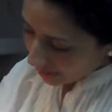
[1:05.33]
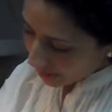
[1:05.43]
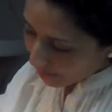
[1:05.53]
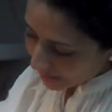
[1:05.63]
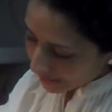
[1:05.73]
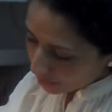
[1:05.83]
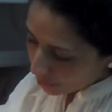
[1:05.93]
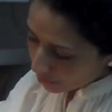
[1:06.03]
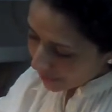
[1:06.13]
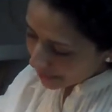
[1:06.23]
depending on
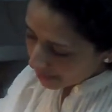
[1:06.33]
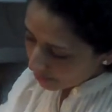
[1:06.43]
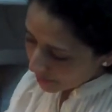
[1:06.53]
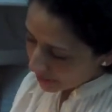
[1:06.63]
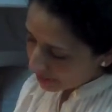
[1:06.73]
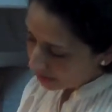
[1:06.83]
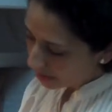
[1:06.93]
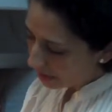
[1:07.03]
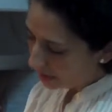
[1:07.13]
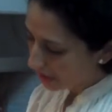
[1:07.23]
the recipe,
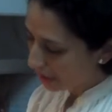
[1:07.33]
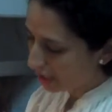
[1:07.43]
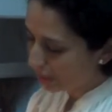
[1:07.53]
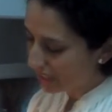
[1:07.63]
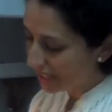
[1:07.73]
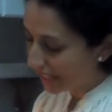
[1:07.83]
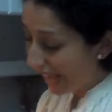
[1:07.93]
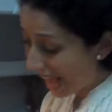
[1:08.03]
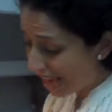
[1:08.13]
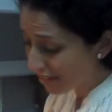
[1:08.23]
it'll be
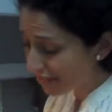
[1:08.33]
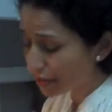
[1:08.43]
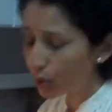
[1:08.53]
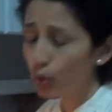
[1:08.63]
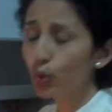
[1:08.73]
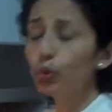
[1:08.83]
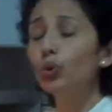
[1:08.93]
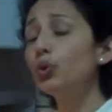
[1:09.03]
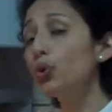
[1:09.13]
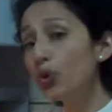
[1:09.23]
half to
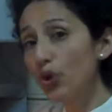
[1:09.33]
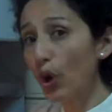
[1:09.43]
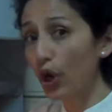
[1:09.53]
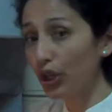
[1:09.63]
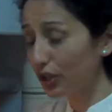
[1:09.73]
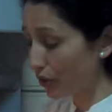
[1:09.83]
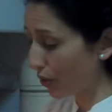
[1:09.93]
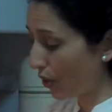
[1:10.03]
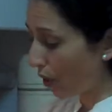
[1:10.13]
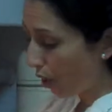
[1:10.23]

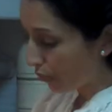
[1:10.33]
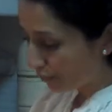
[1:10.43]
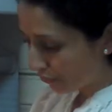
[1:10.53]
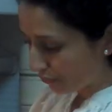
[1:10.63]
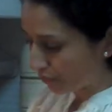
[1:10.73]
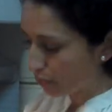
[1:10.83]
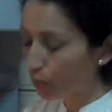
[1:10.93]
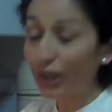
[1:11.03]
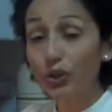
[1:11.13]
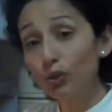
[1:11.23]
2/3 of
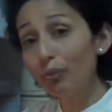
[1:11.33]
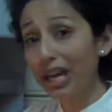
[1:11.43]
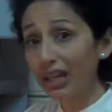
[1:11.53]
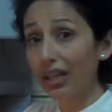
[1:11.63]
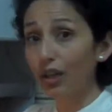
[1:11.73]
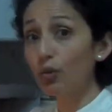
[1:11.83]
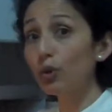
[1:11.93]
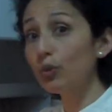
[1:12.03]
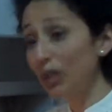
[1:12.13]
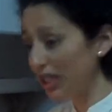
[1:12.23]
what you're making
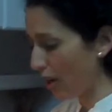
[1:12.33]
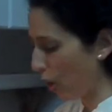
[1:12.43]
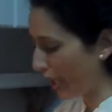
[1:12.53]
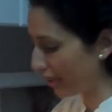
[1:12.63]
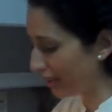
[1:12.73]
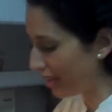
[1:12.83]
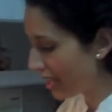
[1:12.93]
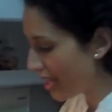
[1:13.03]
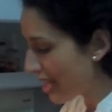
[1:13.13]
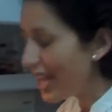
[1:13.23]
would be the oil.
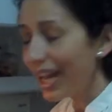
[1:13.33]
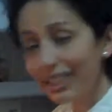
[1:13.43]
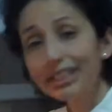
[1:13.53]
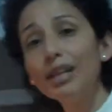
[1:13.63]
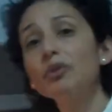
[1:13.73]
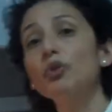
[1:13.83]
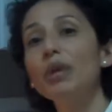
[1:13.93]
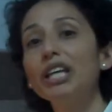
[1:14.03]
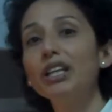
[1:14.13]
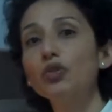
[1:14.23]
Anytime you're
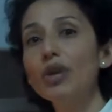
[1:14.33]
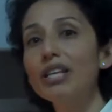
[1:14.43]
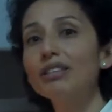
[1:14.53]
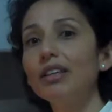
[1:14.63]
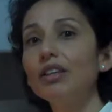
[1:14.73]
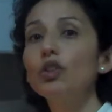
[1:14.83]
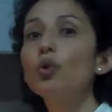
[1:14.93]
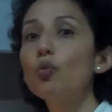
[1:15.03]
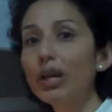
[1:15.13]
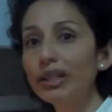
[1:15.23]
making dressing,
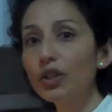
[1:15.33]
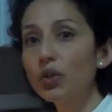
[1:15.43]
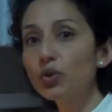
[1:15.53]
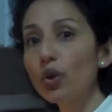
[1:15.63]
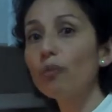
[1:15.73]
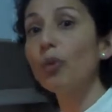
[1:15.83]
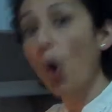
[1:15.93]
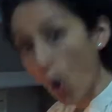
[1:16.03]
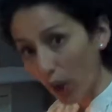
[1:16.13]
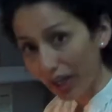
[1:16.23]
you want to use some
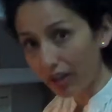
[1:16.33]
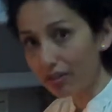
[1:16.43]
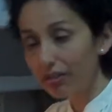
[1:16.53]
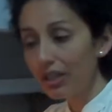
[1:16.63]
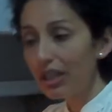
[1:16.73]
oil.